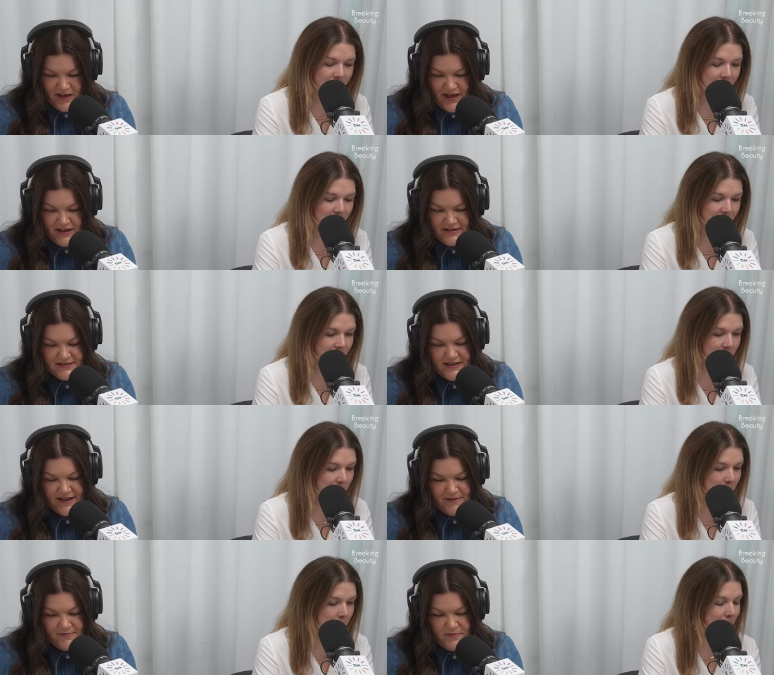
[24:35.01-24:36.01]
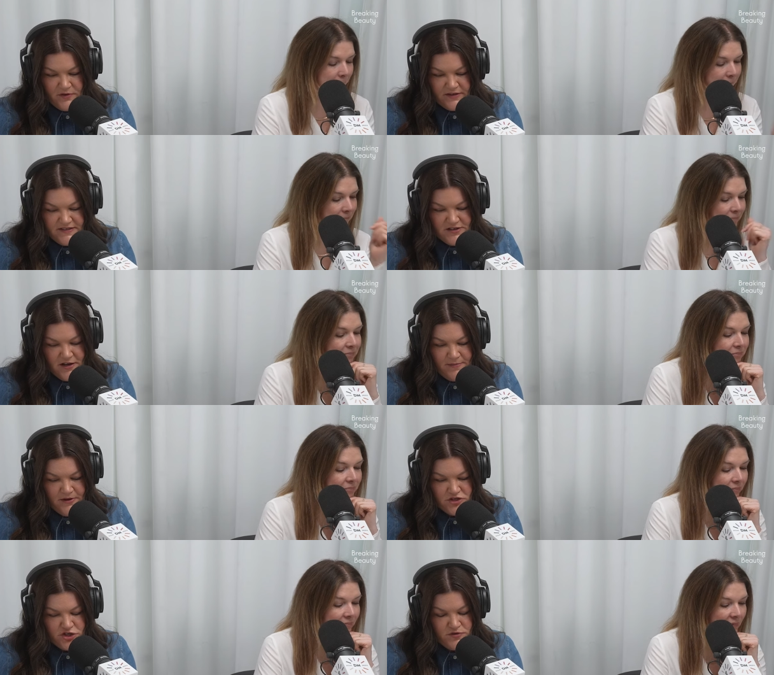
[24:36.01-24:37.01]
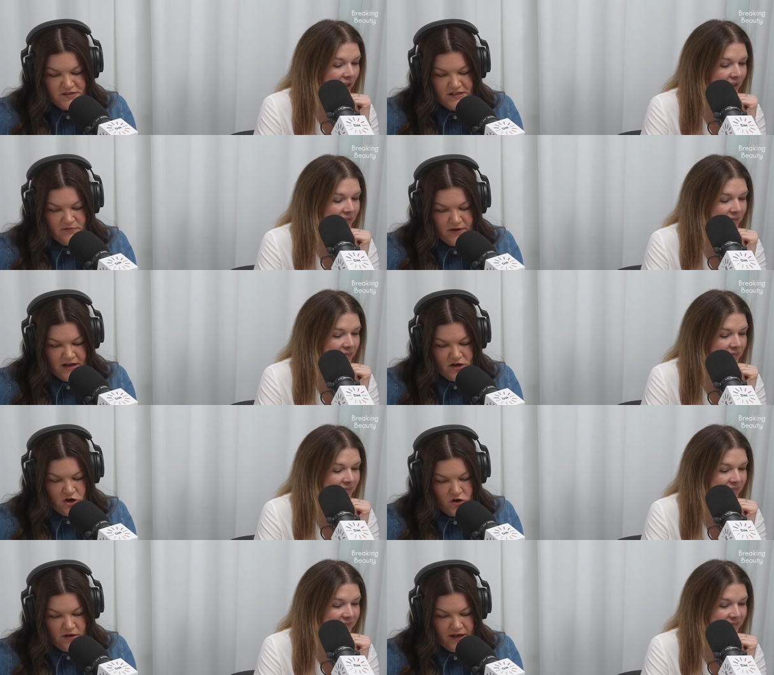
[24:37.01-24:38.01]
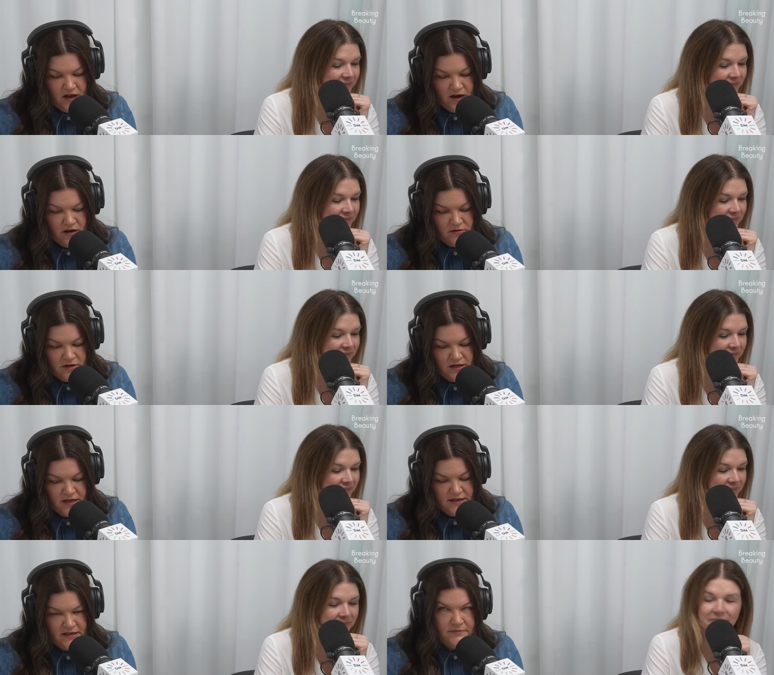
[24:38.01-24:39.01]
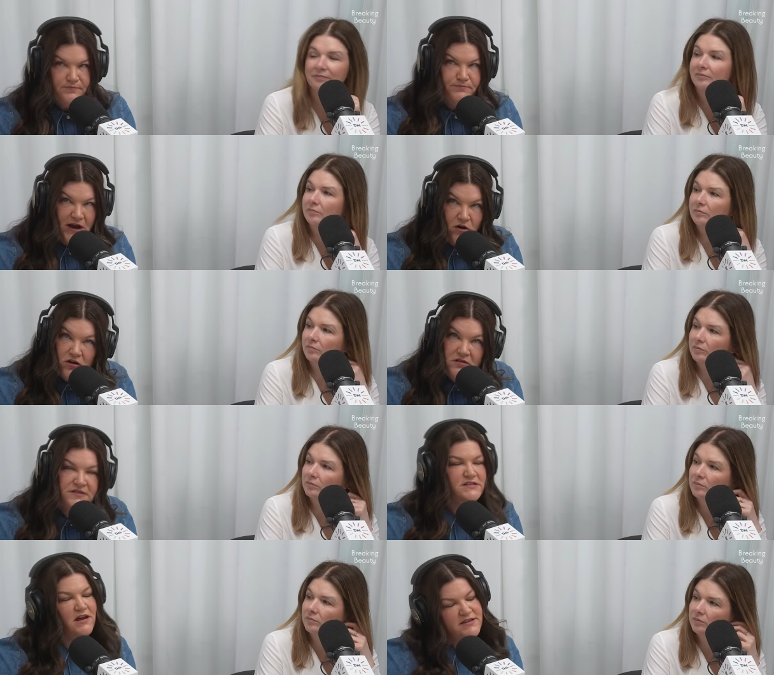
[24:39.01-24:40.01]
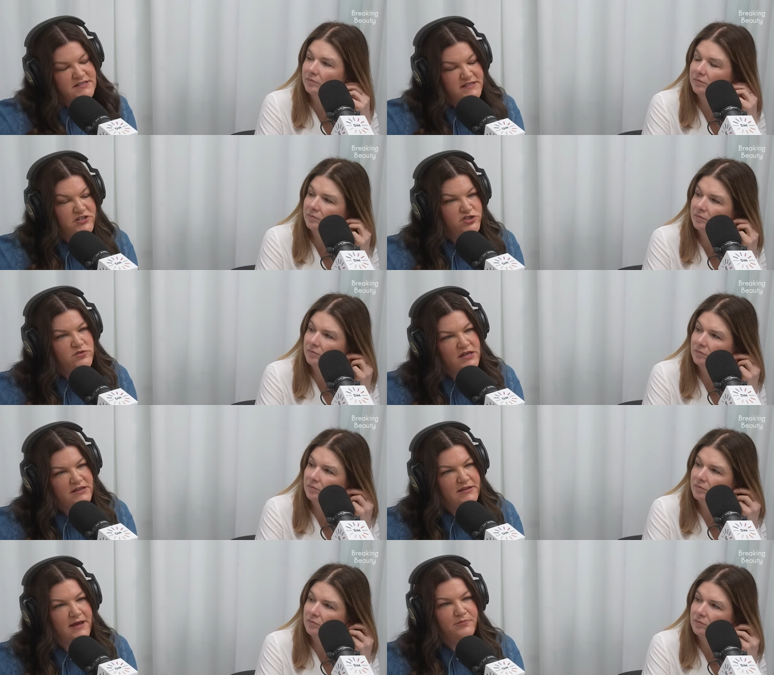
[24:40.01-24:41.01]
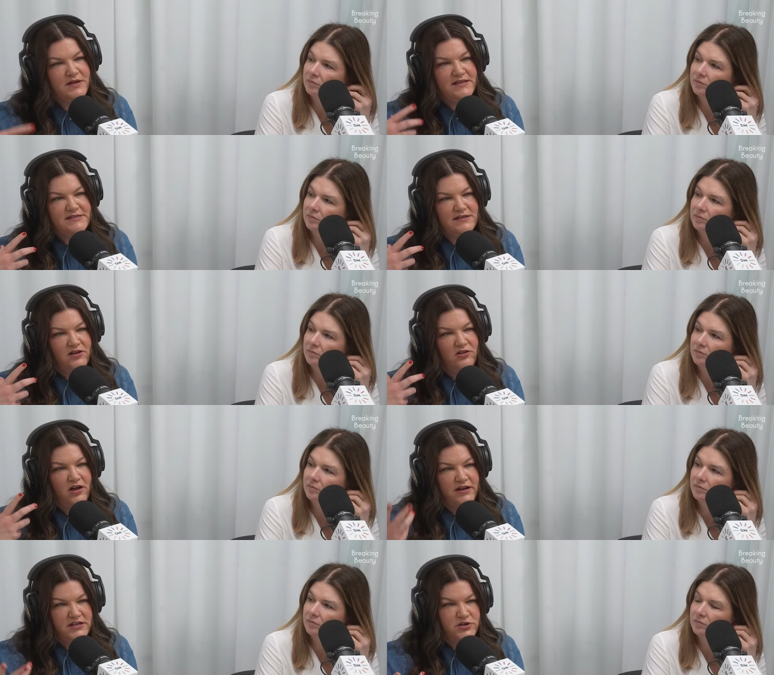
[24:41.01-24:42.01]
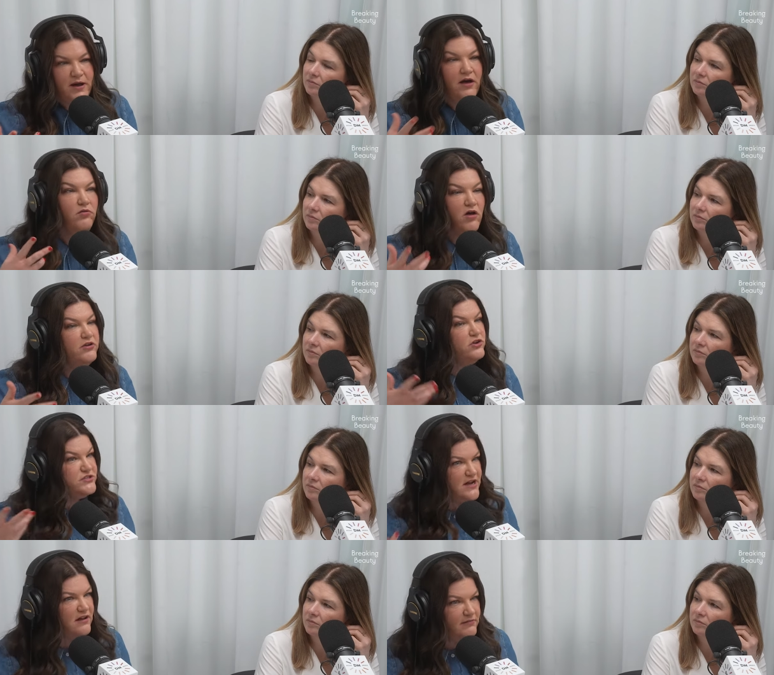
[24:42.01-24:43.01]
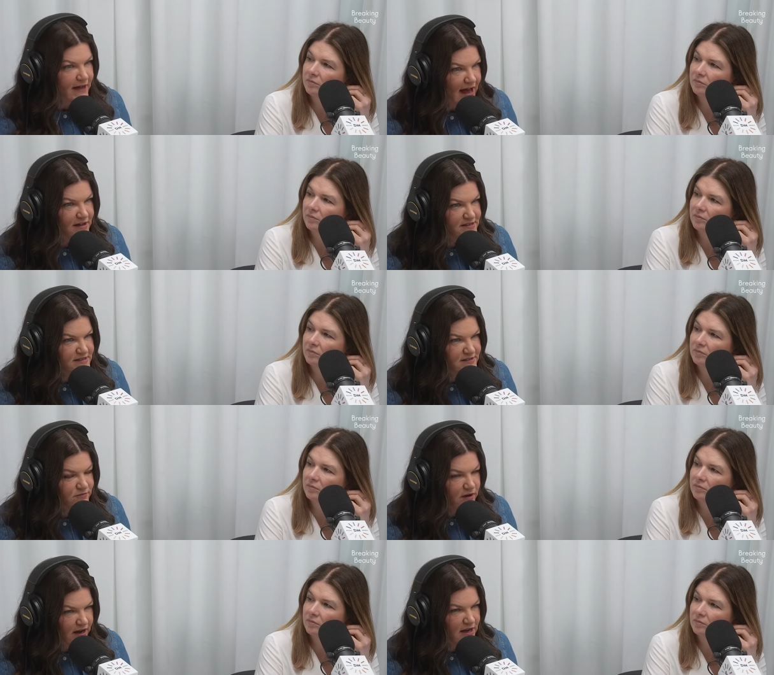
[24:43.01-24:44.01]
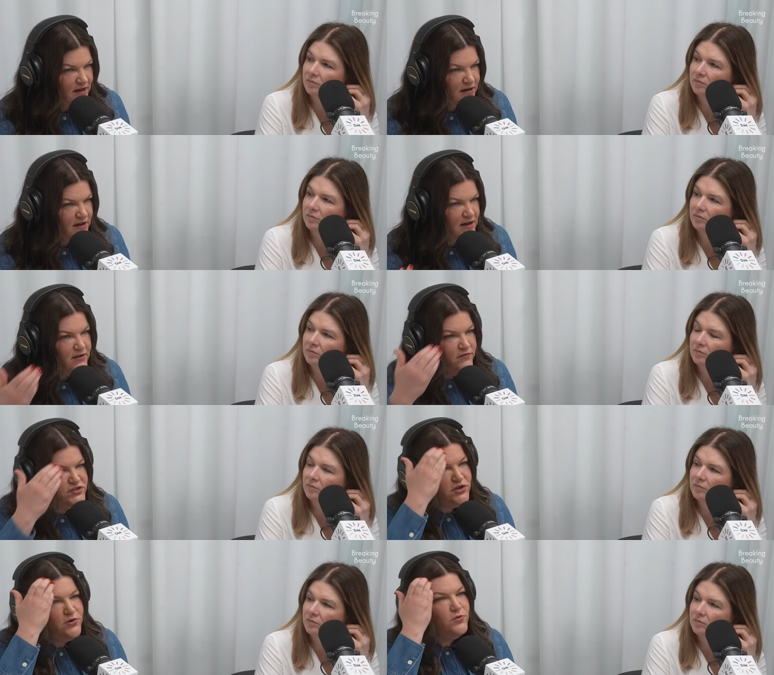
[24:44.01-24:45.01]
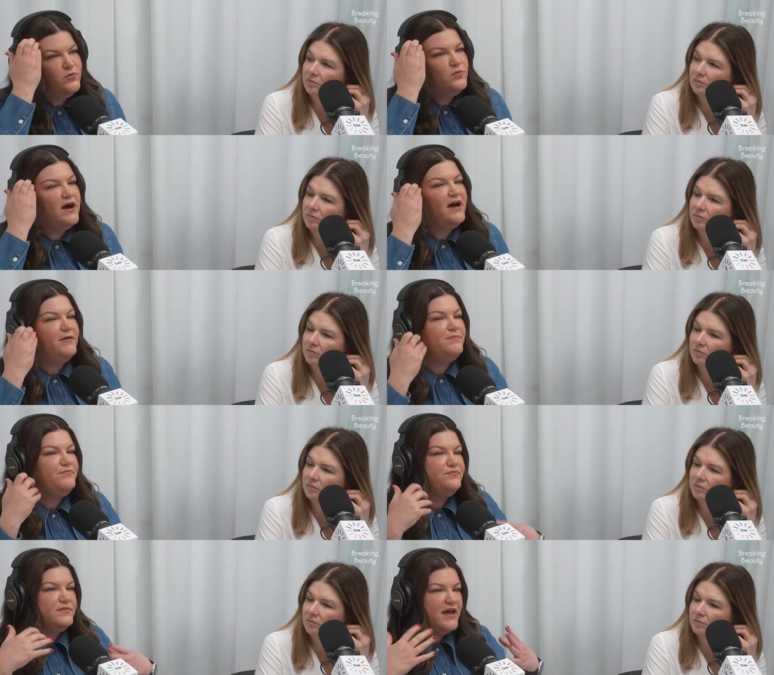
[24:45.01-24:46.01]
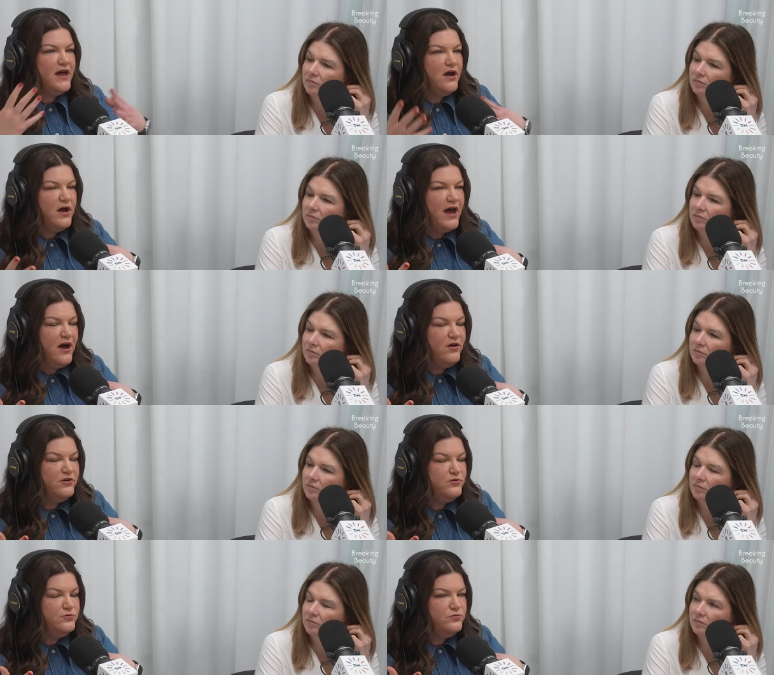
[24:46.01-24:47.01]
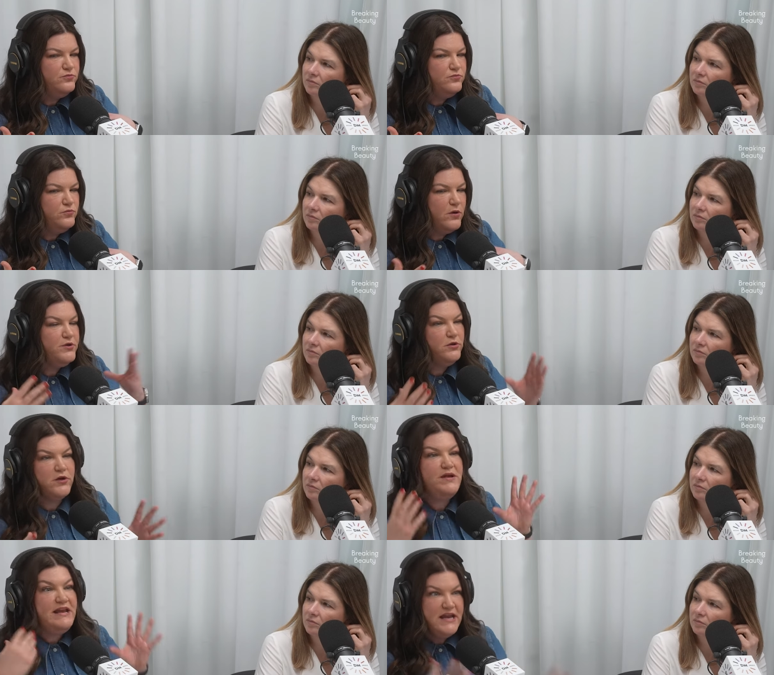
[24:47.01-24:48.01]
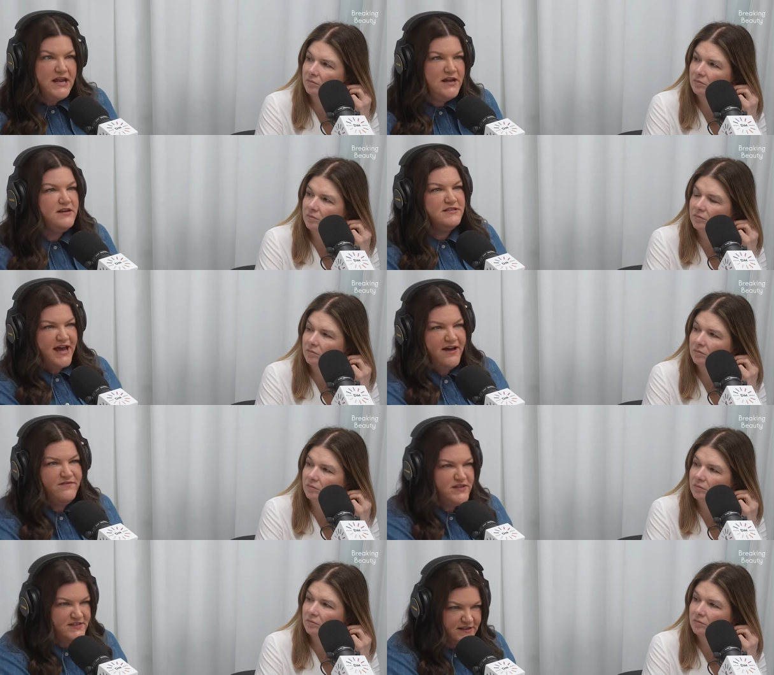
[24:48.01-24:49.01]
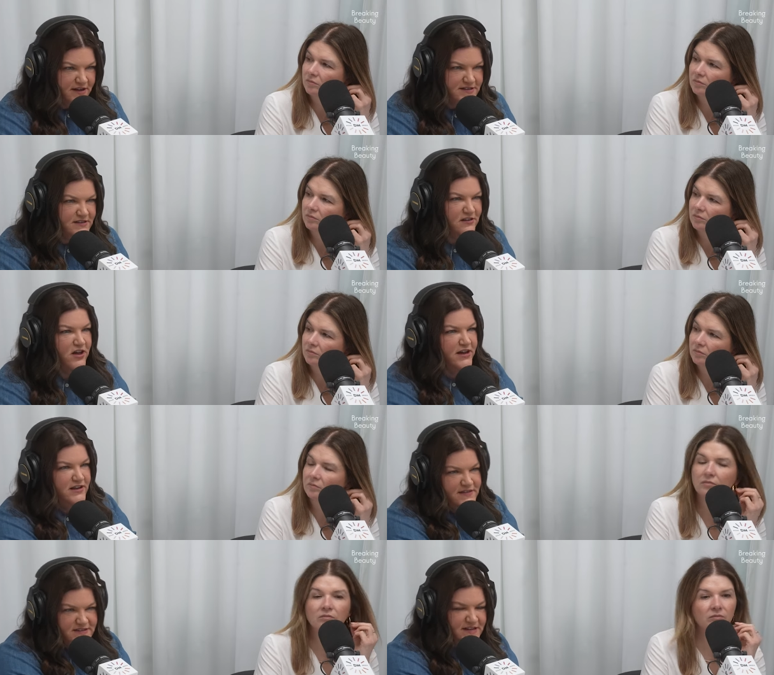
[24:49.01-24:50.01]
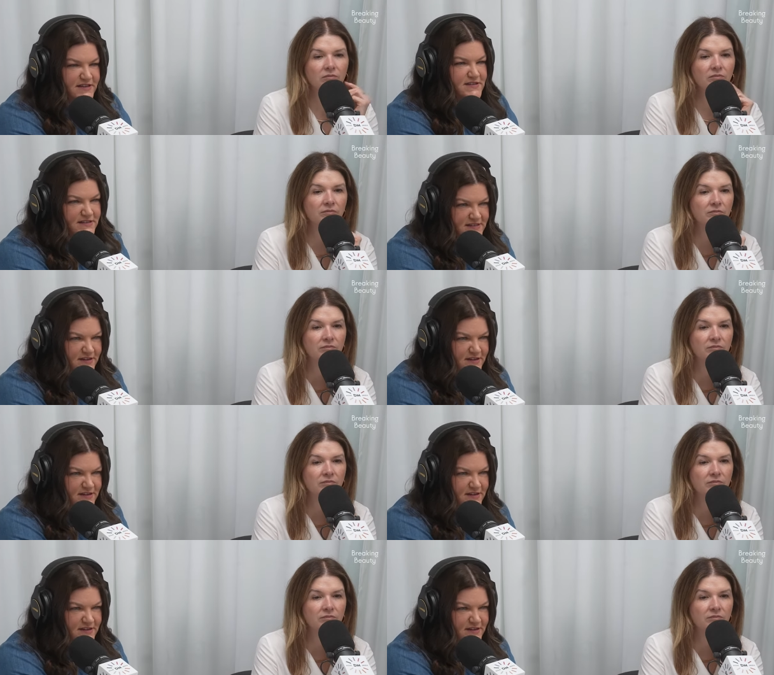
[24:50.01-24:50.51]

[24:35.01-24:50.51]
Speaker 1: And um, let's talk about choosing the right curling iron barrel size because I do think that that plays a lot into how long your style lasts, right? Yeah. So um, how do what were you like we need to have this size in the line and this size and this